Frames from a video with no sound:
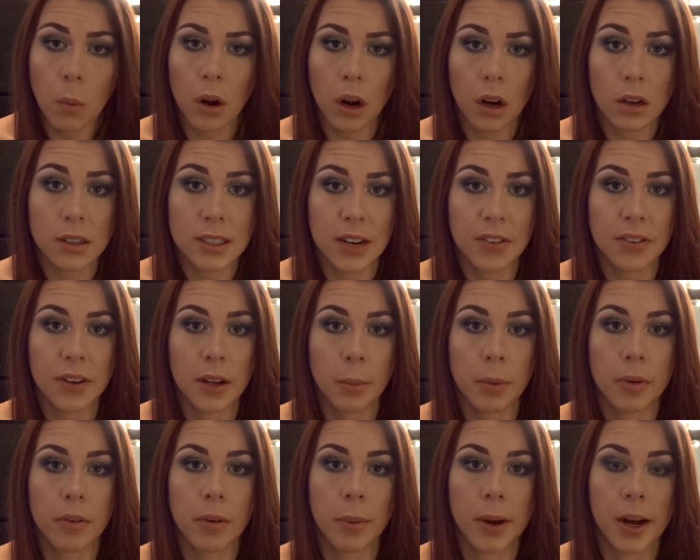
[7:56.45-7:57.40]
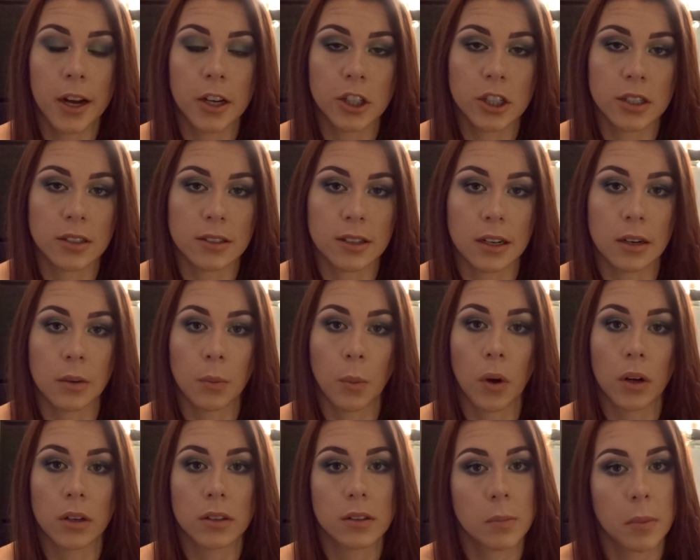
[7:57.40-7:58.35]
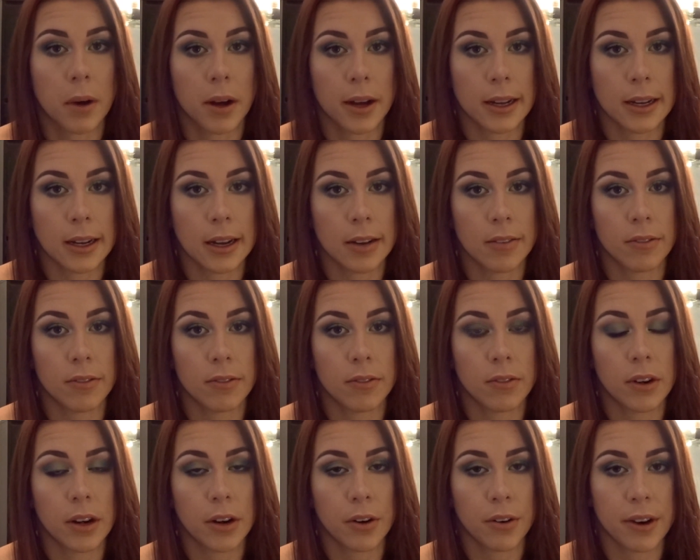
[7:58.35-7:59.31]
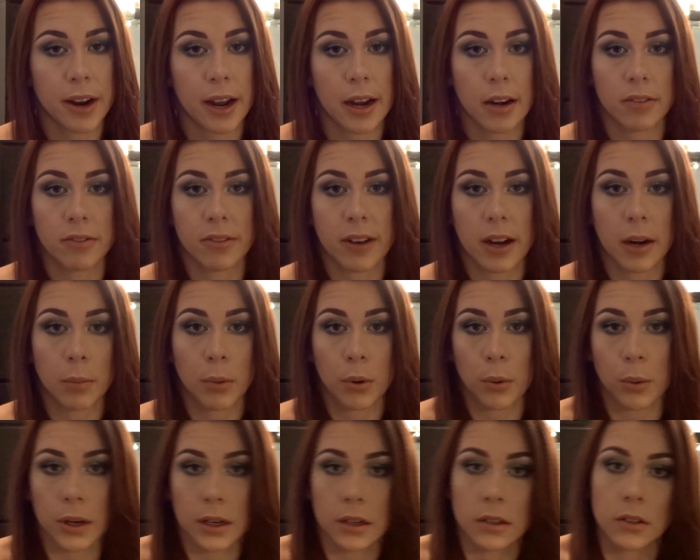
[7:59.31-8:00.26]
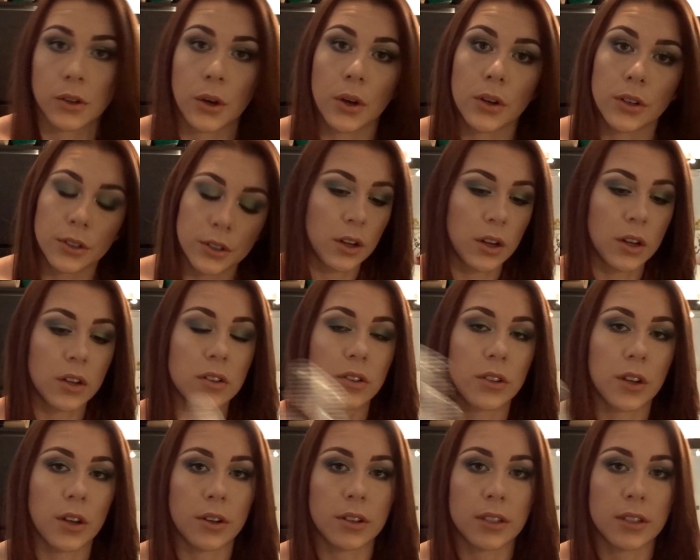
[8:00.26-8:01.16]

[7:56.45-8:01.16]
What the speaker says: One I'll definitely be repurchasing once my L'Oreal Infallible one has gone. So